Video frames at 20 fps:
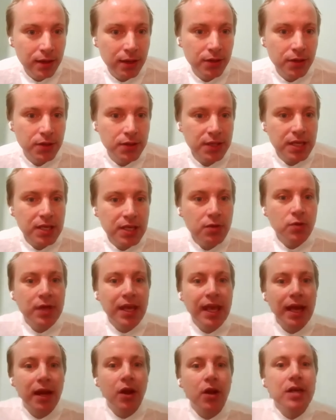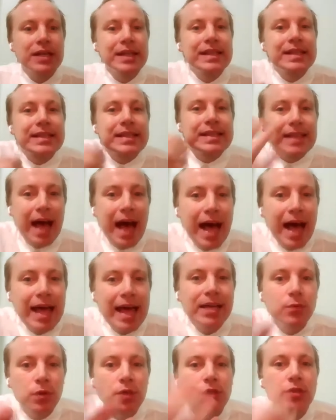You see, you cannot
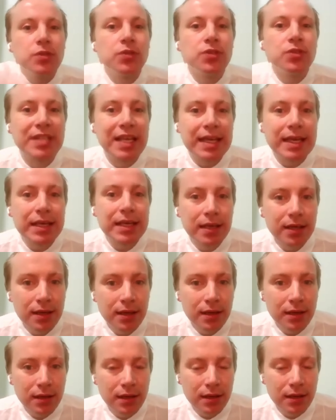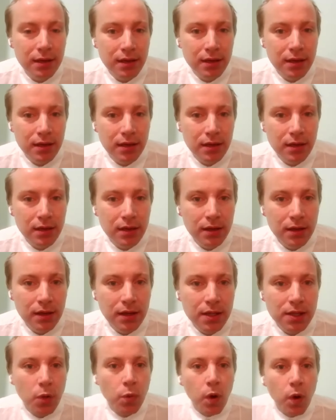decide what you see.
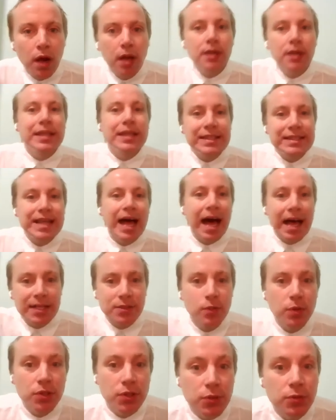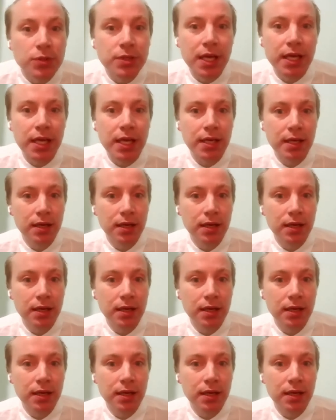The world decides what you see.